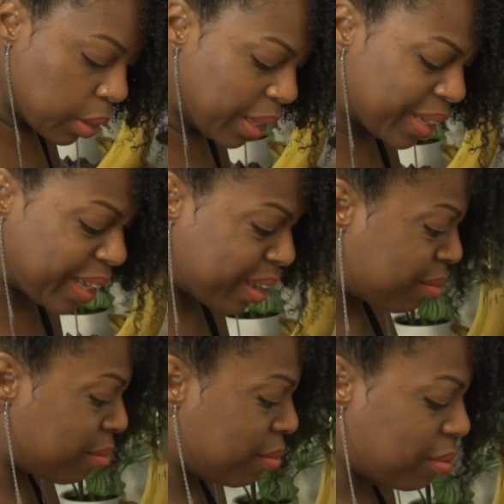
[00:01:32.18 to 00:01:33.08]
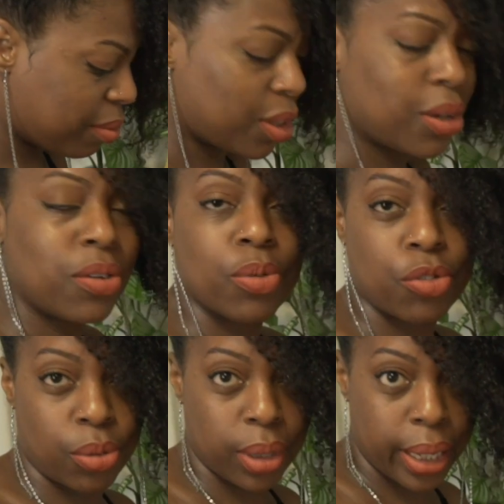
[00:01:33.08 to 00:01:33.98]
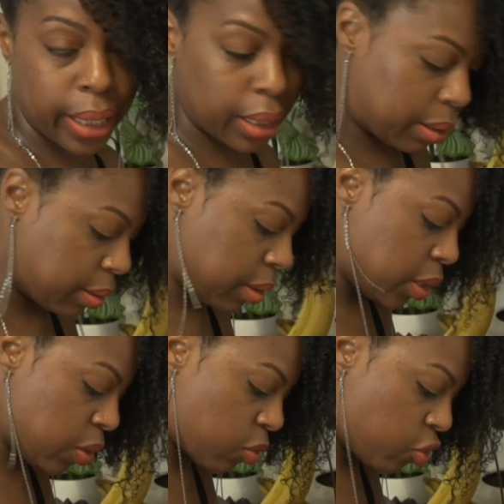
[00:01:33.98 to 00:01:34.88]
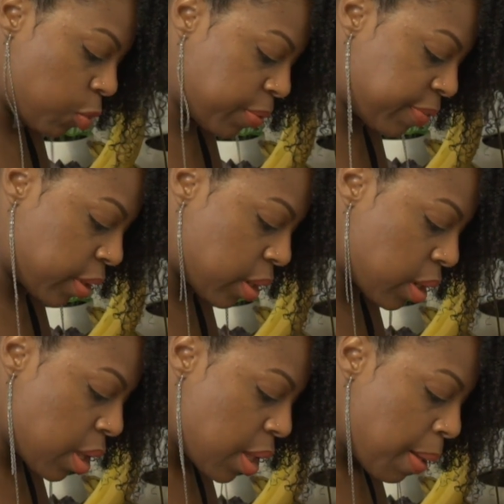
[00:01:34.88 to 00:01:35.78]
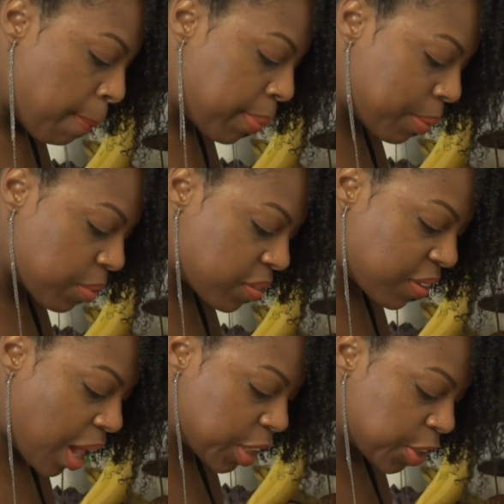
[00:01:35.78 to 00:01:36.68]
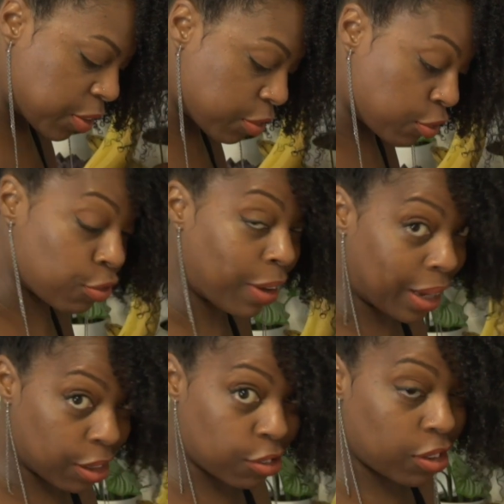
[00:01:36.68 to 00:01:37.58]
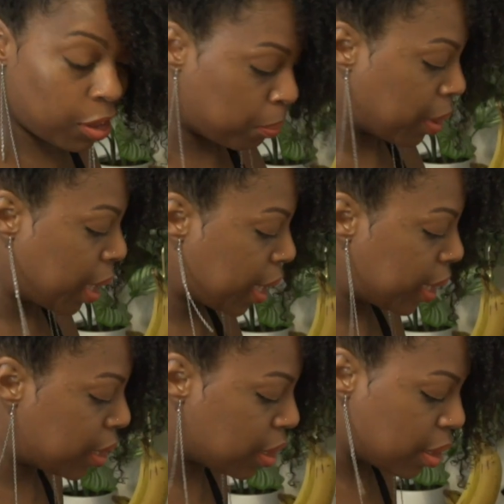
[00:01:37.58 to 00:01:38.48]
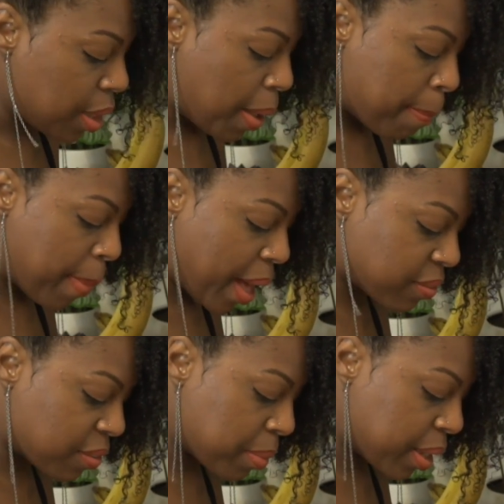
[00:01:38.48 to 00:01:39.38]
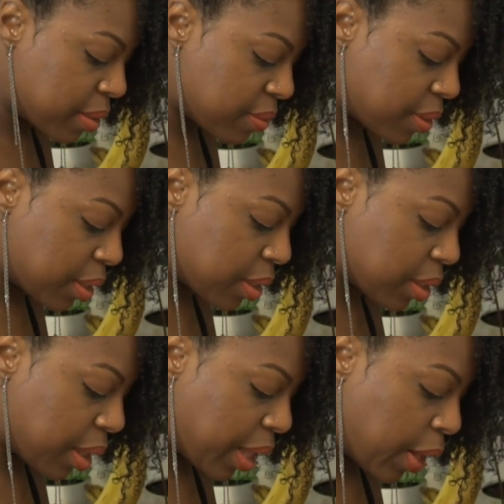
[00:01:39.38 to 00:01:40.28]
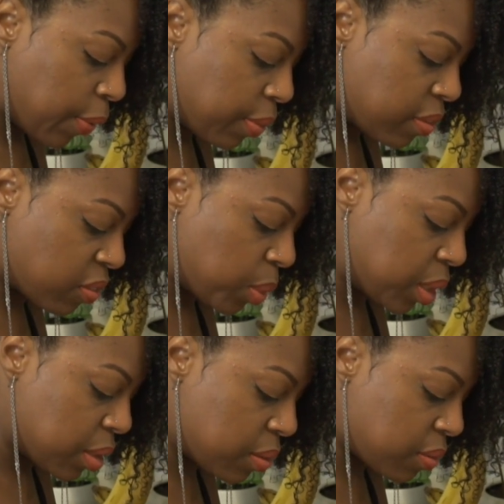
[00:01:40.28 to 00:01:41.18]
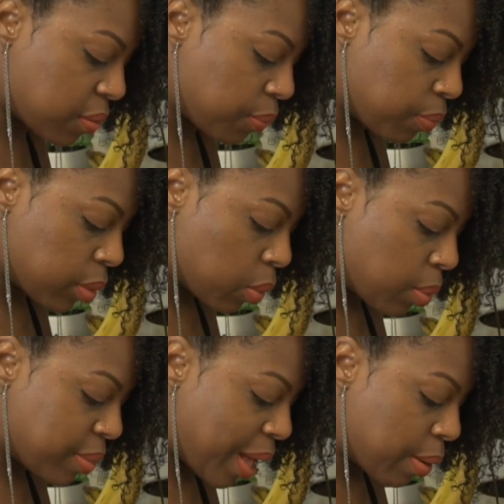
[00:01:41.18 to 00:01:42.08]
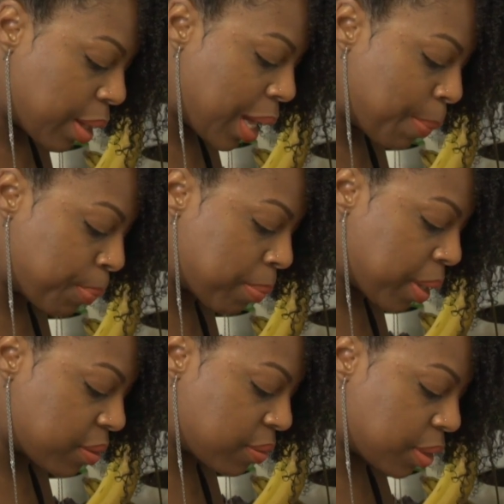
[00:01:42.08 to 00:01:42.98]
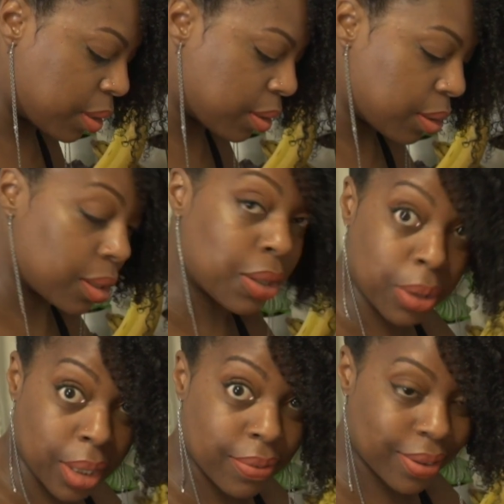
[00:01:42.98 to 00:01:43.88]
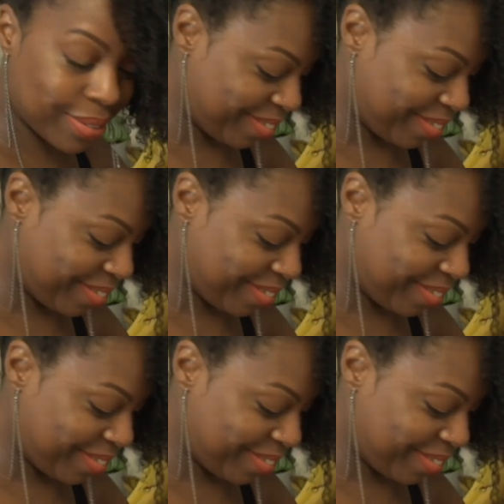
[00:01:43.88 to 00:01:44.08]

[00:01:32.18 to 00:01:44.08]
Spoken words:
again, use what you like, use what you prefer, but I'm just telling you the strategy behind maximizing healthy sweetness without compromising your liver.